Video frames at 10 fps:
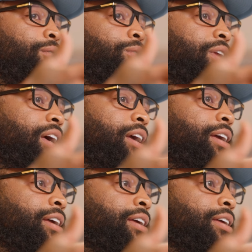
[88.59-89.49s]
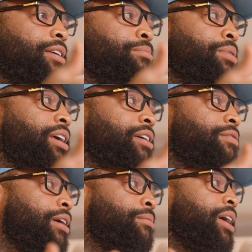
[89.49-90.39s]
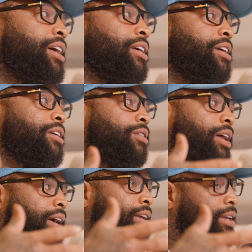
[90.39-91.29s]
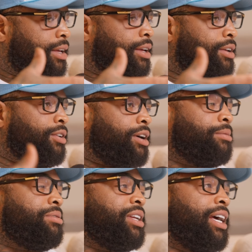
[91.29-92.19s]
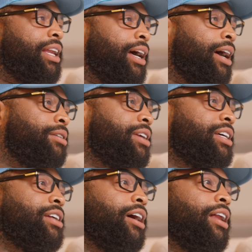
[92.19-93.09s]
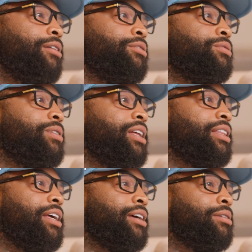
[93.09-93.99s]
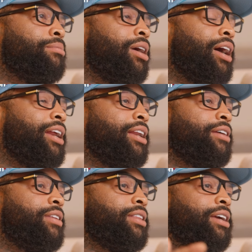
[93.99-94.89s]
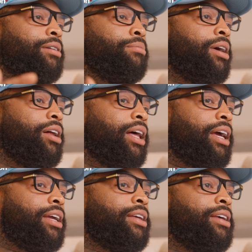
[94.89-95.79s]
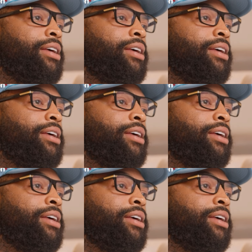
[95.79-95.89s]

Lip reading: will they be if I'm not here? Or like, you know what I'm saying? Like, that's all I was really thinking about. I didn't even think about like